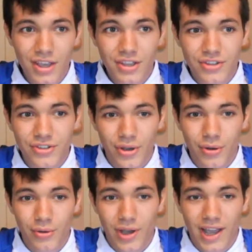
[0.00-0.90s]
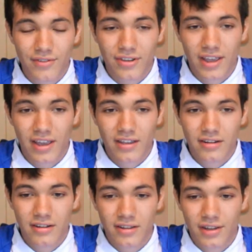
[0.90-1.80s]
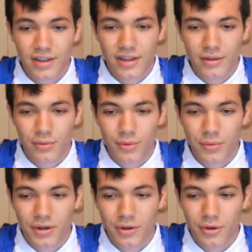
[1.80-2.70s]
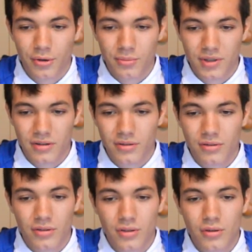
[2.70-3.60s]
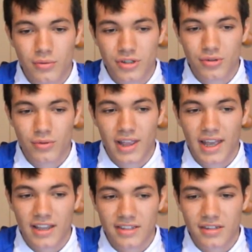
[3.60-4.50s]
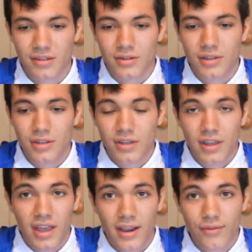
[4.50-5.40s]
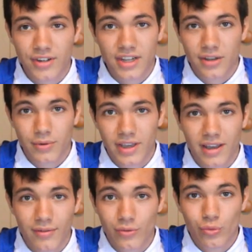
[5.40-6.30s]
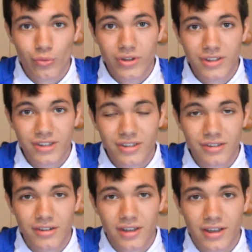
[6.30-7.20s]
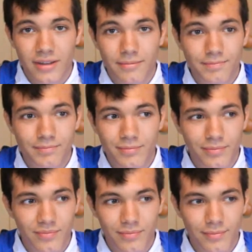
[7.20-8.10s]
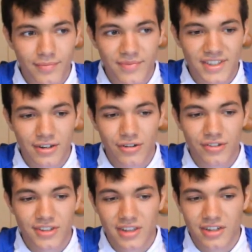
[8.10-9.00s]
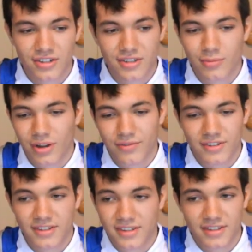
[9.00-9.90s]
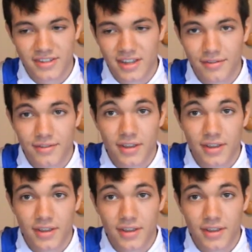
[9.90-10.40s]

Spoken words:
So after that, we went home and we just relaxed, and every day we have really good dinners and lunches and breakfasts and stuff.